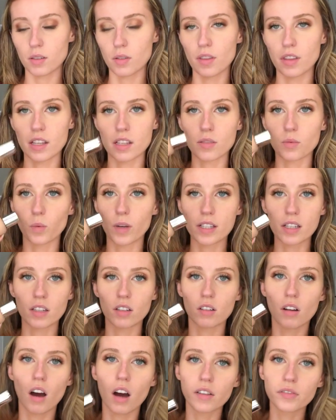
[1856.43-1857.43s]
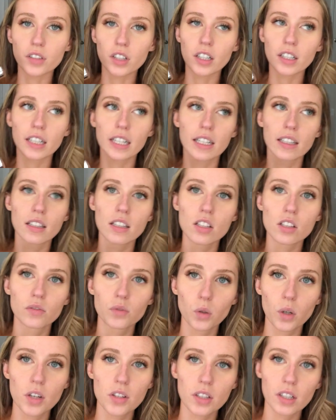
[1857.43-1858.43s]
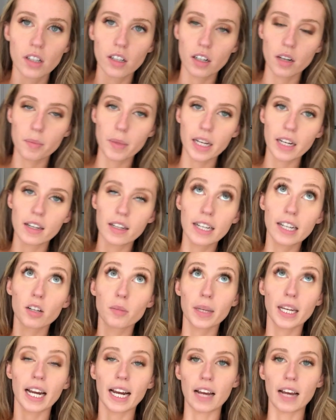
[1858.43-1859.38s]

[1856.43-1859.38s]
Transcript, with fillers: this wasn't offered in the Sephora's that are near me, near me.